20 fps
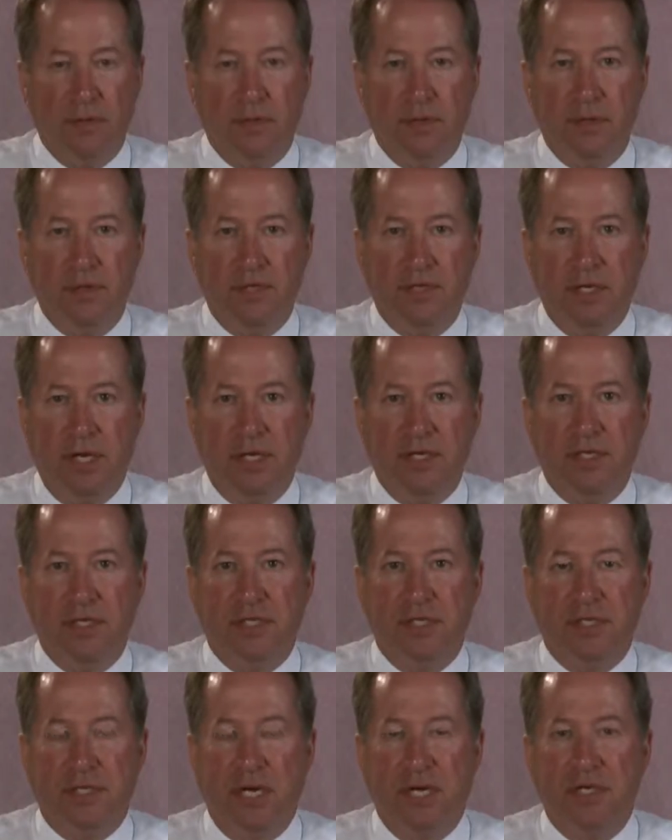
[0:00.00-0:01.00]
The judge
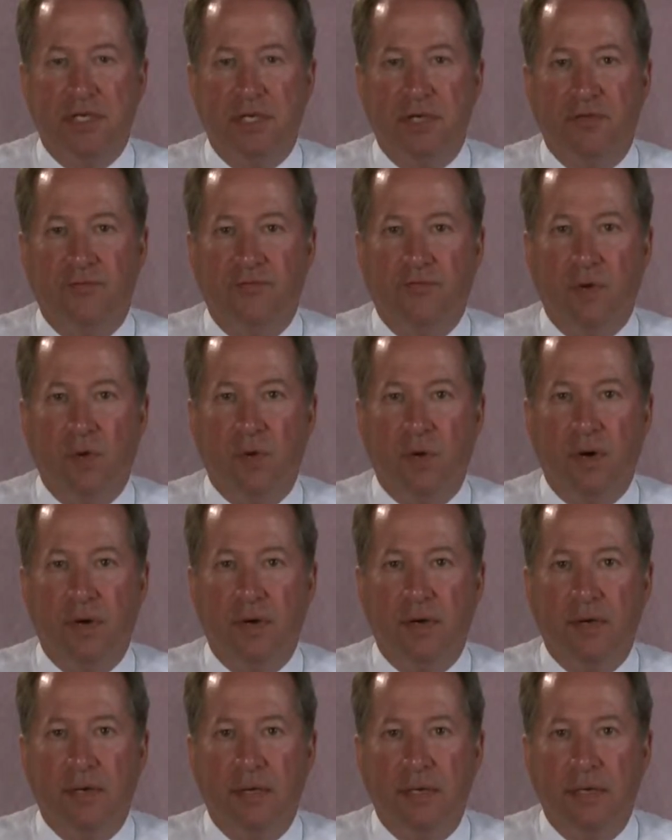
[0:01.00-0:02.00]
at Station
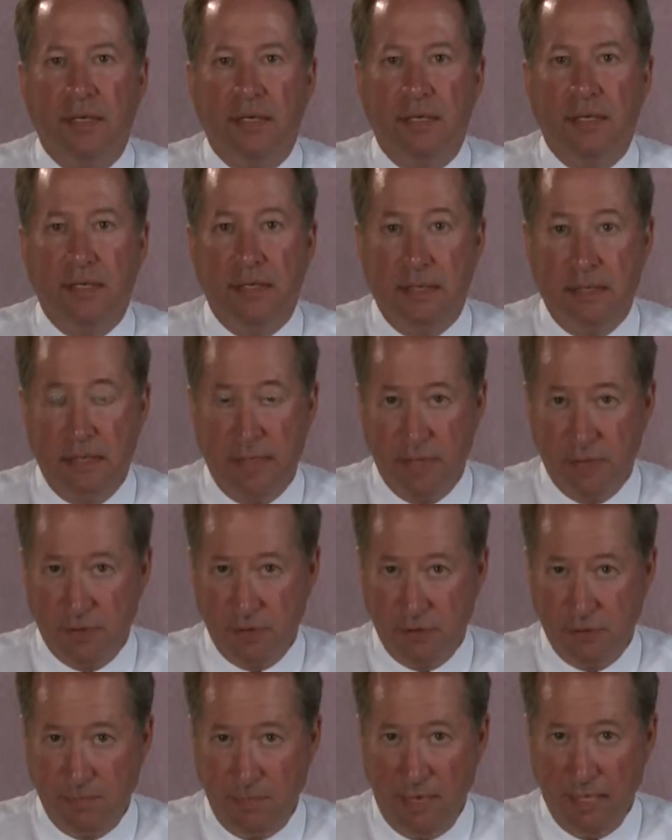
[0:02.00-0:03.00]
4 is
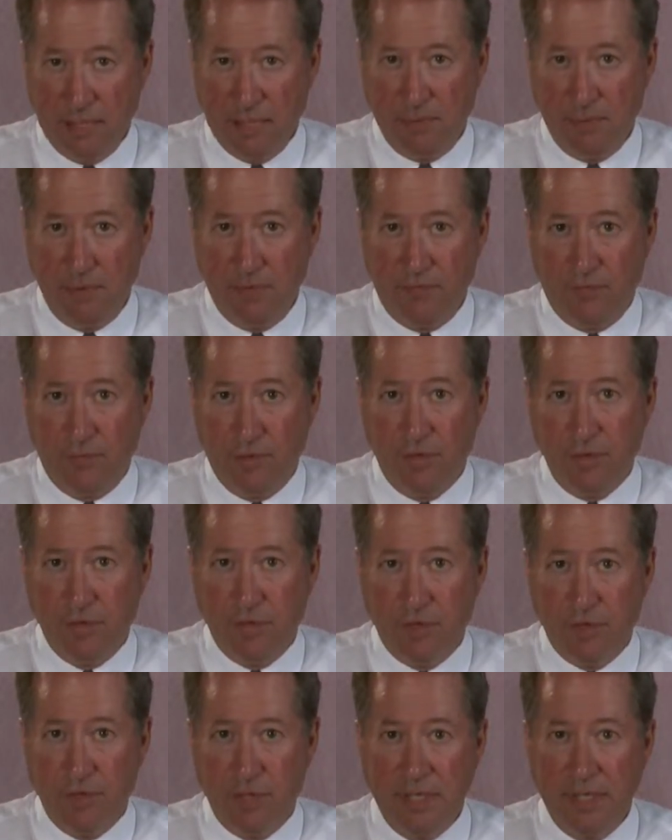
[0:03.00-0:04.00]
responsible for
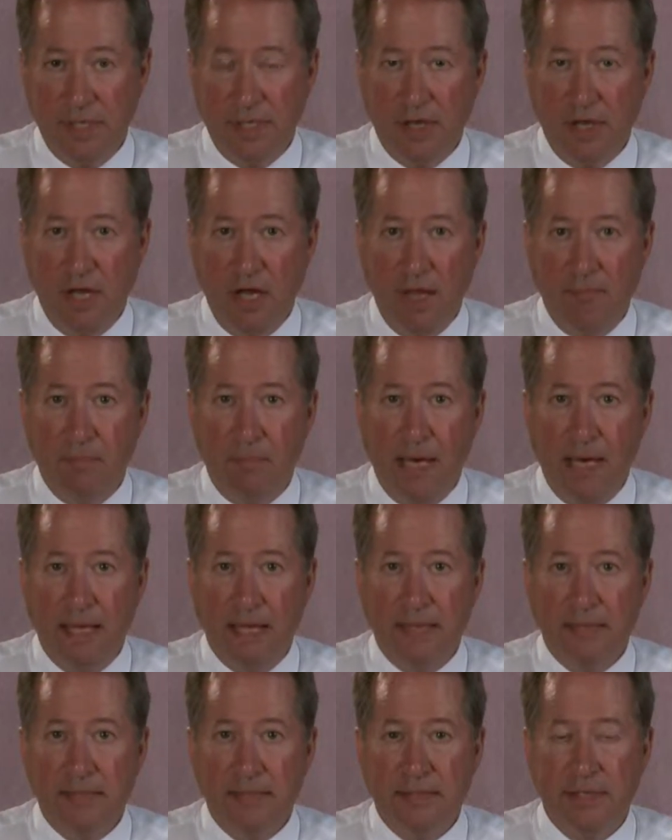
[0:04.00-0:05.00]
ensuring that all
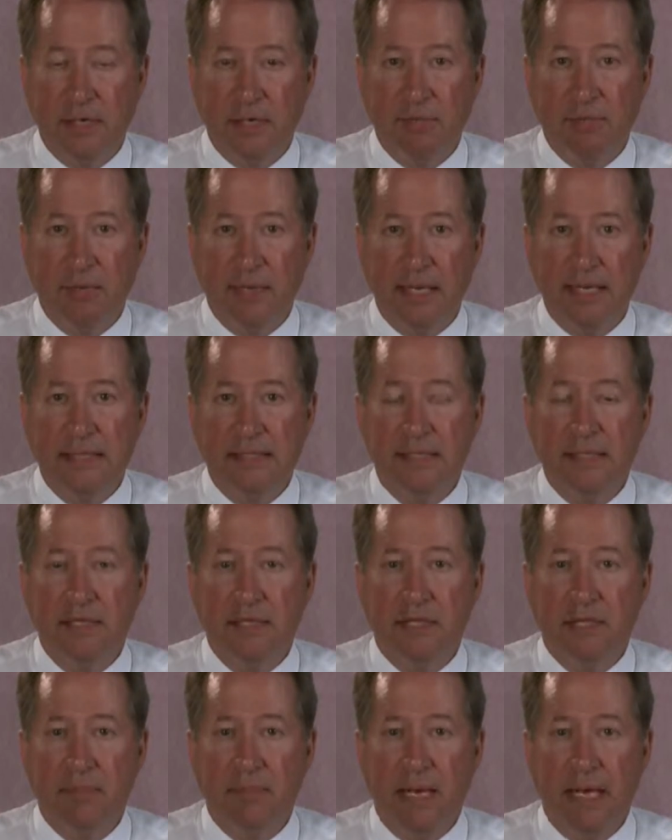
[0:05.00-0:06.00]
ballots that are placed
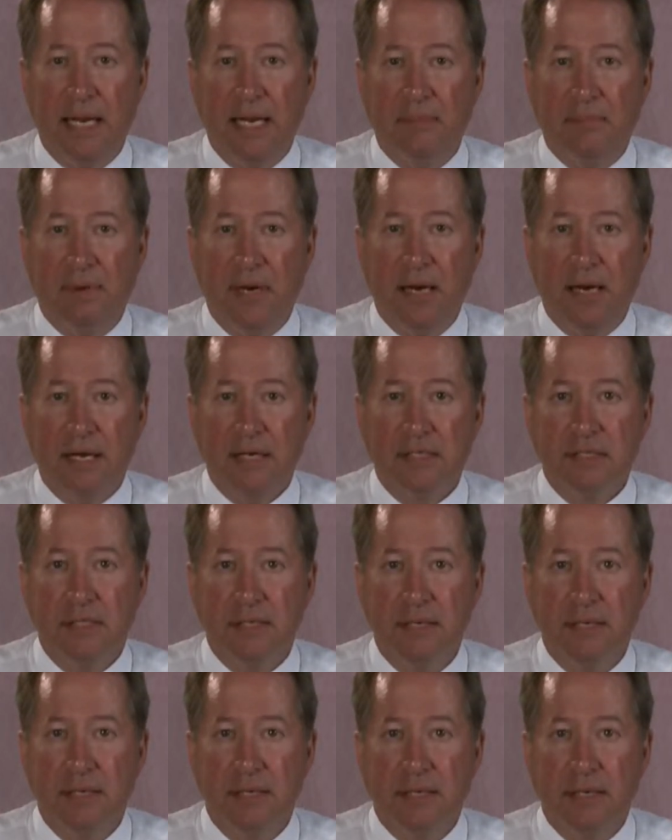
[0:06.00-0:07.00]
into the ballot box
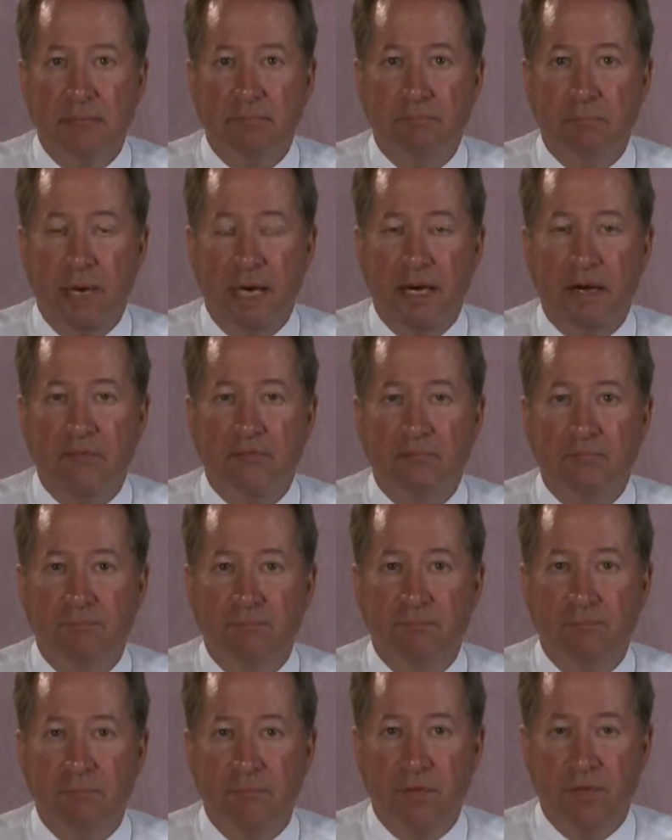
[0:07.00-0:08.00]
by the
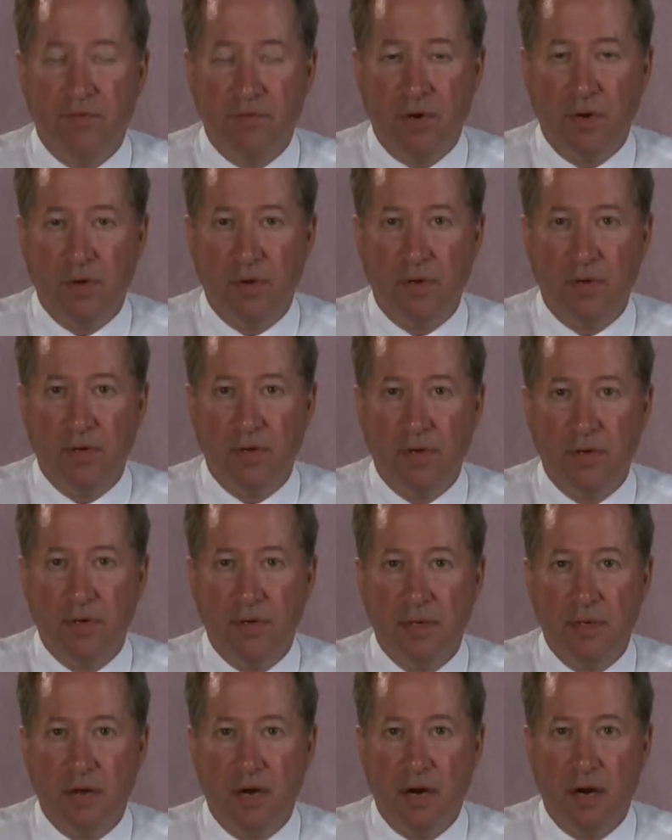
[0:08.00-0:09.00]
voter
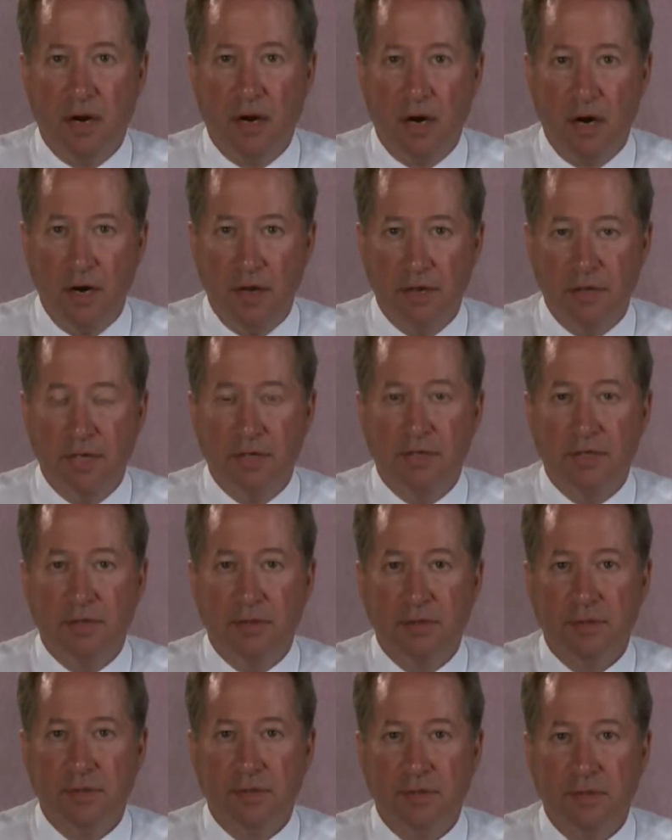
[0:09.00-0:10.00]
are
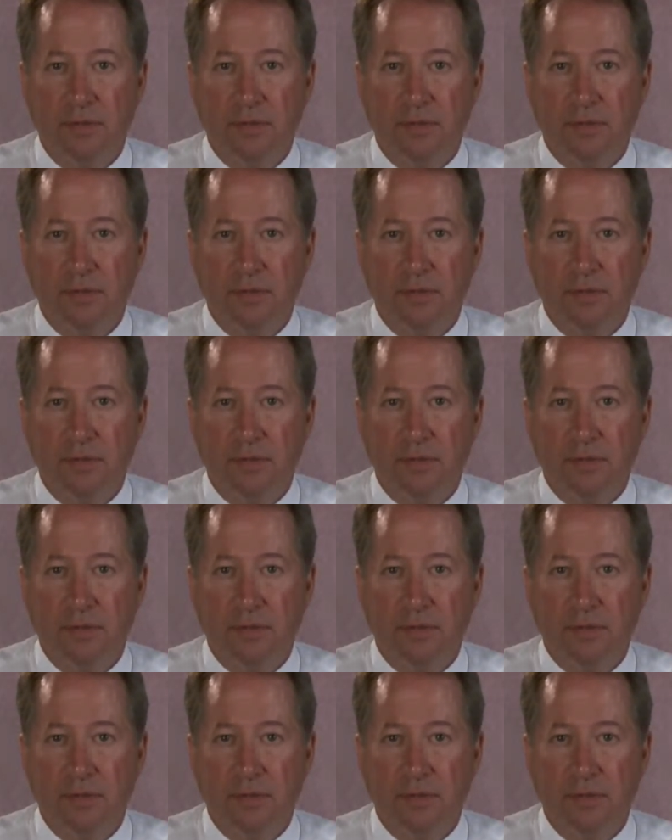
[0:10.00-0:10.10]
initialed.